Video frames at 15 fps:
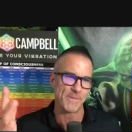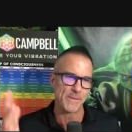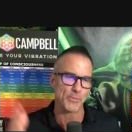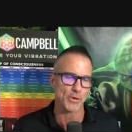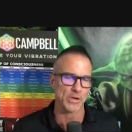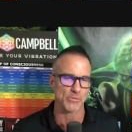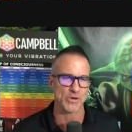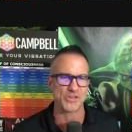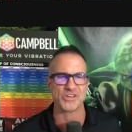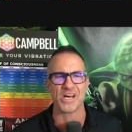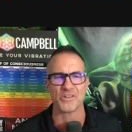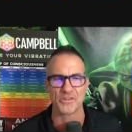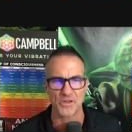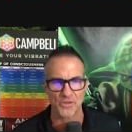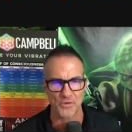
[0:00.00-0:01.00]
people can reach
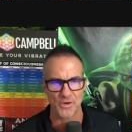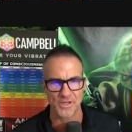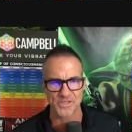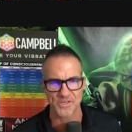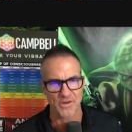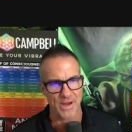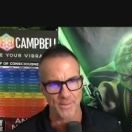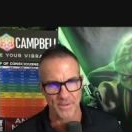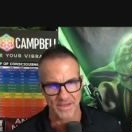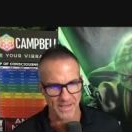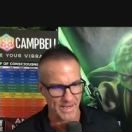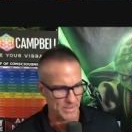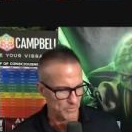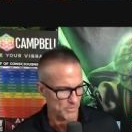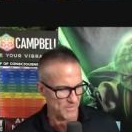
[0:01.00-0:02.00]
out to you through Instagram and
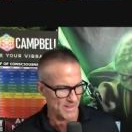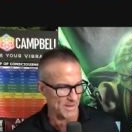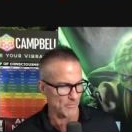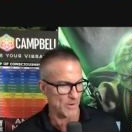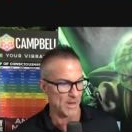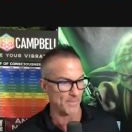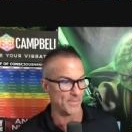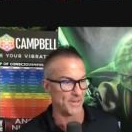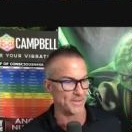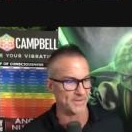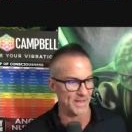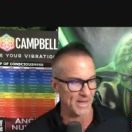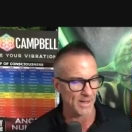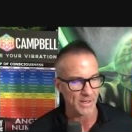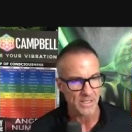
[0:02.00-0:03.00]
connect with that way. But
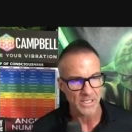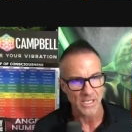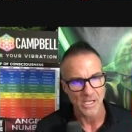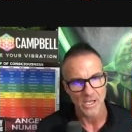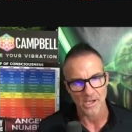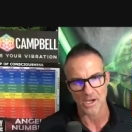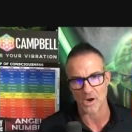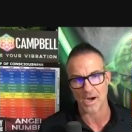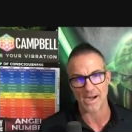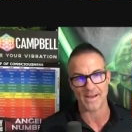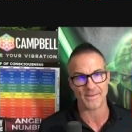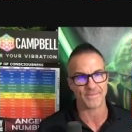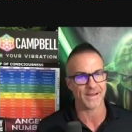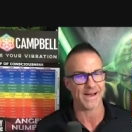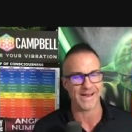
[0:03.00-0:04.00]
uh, yeah,
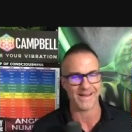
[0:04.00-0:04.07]
you know, I,